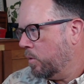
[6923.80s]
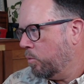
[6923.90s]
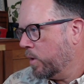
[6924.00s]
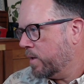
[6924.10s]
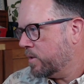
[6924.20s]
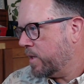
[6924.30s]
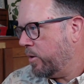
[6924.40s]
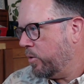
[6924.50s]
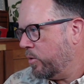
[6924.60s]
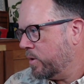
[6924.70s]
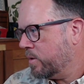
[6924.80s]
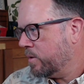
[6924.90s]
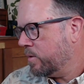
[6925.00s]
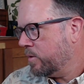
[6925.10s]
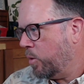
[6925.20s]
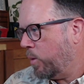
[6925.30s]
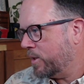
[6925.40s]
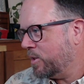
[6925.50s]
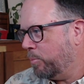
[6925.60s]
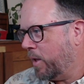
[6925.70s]
We're gonna say go
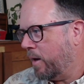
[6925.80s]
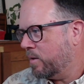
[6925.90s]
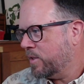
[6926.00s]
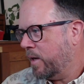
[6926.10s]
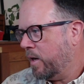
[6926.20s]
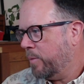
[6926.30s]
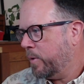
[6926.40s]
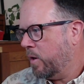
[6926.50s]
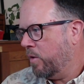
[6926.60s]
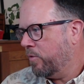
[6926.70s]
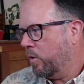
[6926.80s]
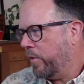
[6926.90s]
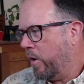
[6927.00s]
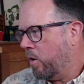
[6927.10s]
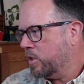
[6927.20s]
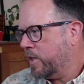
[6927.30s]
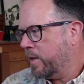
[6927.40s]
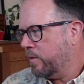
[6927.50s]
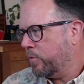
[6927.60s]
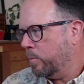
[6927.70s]
watch some plotter setup over on the art
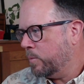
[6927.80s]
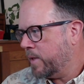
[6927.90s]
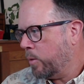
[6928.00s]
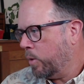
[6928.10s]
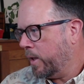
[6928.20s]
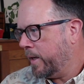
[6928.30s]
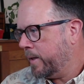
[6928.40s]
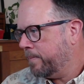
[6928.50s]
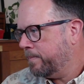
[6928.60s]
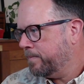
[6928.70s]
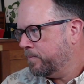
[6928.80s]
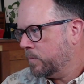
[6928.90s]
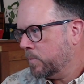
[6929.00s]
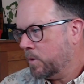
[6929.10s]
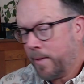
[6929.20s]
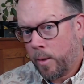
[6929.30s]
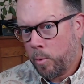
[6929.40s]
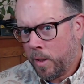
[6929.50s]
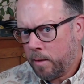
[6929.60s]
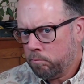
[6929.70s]
channel from Zaquile.
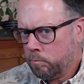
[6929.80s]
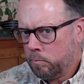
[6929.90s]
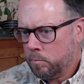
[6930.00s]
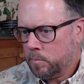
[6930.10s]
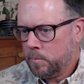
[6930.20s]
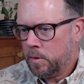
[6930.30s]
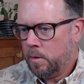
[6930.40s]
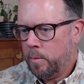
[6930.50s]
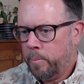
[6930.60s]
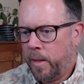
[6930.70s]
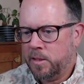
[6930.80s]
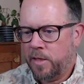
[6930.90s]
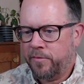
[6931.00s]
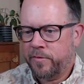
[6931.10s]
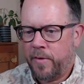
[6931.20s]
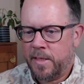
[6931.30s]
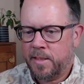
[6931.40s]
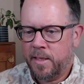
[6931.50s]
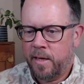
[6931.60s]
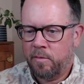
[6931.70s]
Zaquile? Apologize if I
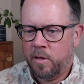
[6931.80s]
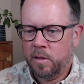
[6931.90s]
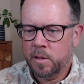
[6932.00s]
said that wrong.